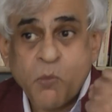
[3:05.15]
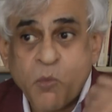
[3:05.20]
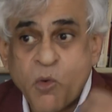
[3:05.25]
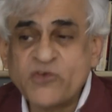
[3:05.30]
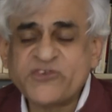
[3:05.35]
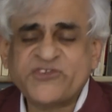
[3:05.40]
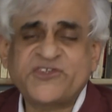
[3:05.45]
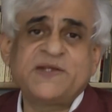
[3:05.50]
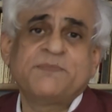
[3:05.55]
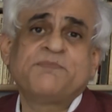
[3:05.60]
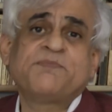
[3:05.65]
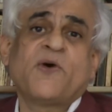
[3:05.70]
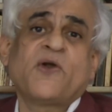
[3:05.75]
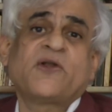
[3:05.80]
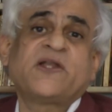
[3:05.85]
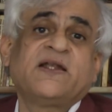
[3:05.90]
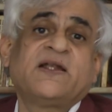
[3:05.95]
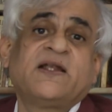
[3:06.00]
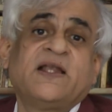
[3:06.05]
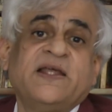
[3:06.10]
Most
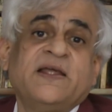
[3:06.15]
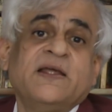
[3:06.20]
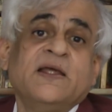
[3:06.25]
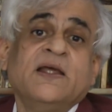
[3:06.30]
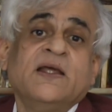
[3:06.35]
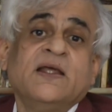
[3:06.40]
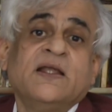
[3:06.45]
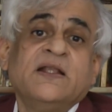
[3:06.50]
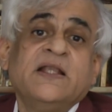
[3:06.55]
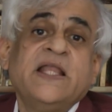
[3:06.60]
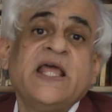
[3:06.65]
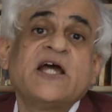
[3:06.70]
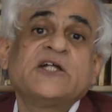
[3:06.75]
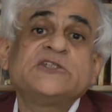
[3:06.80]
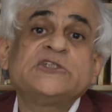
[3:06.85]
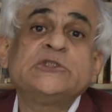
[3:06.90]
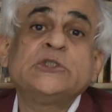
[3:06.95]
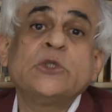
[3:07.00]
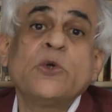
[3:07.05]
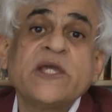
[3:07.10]
importantly,
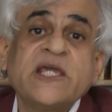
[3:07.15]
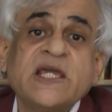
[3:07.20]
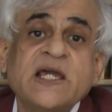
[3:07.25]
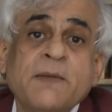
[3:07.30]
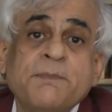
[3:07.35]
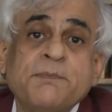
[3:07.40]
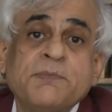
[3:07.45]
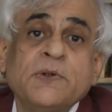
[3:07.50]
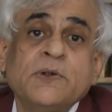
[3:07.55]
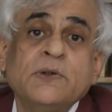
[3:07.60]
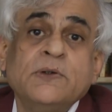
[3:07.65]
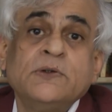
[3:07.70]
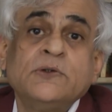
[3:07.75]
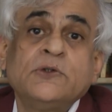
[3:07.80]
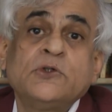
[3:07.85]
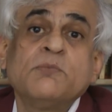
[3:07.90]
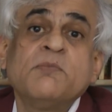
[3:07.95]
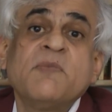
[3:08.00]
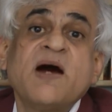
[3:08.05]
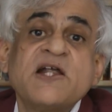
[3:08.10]
they are showing up
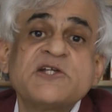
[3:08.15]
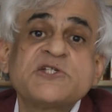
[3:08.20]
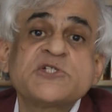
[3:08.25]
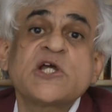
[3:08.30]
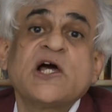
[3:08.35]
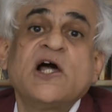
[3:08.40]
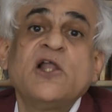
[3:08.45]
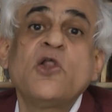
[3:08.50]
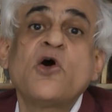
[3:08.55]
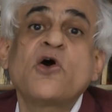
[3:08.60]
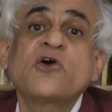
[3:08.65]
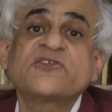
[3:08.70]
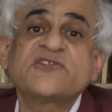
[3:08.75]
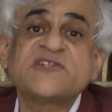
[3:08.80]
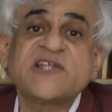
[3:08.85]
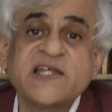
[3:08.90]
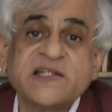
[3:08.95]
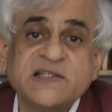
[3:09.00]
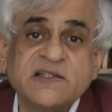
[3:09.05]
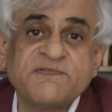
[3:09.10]
to march
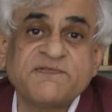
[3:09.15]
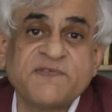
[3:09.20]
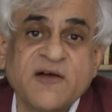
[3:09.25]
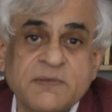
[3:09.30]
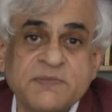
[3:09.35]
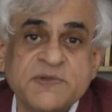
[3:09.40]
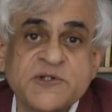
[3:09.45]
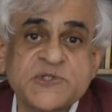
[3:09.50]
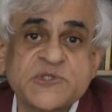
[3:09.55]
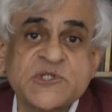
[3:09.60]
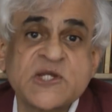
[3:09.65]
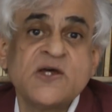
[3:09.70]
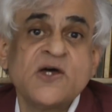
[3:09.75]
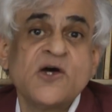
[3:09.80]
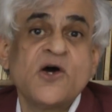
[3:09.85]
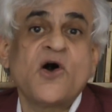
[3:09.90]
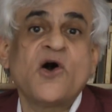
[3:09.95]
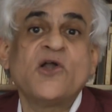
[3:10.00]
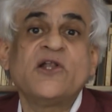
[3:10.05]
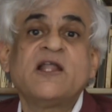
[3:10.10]
alongside the farmers
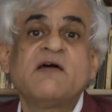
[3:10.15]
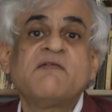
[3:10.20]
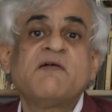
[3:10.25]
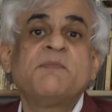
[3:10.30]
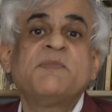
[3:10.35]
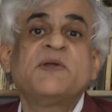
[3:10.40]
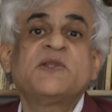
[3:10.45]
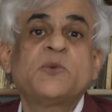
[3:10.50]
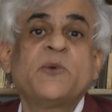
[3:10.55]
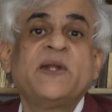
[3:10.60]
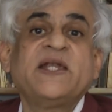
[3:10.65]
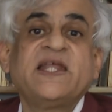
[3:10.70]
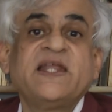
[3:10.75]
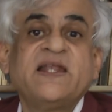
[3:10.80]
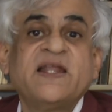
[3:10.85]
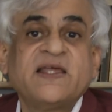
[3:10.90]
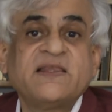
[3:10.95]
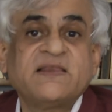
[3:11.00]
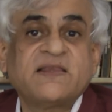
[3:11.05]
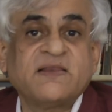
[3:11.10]
on November
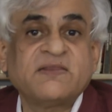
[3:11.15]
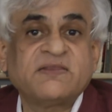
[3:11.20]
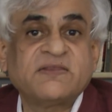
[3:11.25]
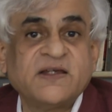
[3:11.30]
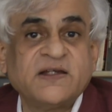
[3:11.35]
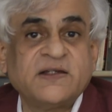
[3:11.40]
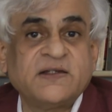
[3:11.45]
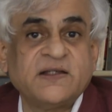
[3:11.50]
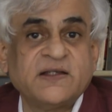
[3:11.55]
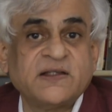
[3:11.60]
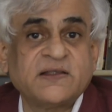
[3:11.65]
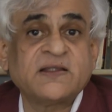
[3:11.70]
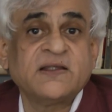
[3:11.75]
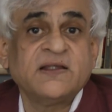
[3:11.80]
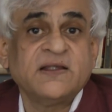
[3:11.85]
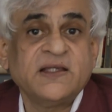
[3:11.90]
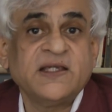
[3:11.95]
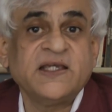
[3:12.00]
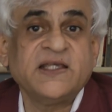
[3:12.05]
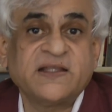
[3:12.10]
29th and
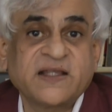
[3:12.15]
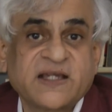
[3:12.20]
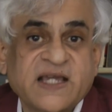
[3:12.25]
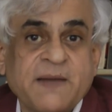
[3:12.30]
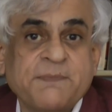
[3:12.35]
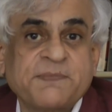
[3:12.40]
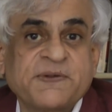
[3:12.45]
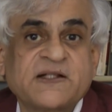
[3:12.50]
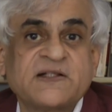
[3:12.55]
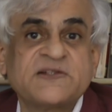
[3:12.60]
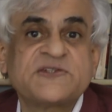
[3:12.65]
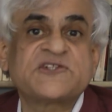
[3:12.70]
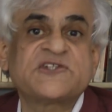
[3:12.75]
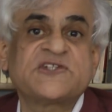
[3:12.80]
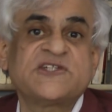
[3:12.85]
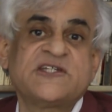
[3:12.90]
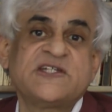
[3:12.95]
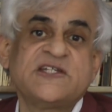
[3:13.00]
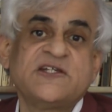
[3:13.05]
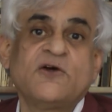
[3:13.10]
30th in the capital
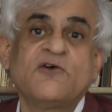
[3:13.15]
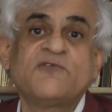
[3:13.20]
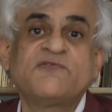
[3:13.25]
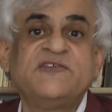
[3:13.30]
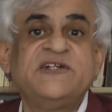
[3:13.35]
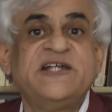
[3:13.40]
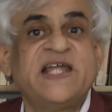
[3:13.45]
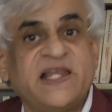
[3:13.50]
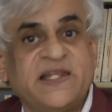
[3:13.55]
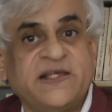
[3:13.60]
city of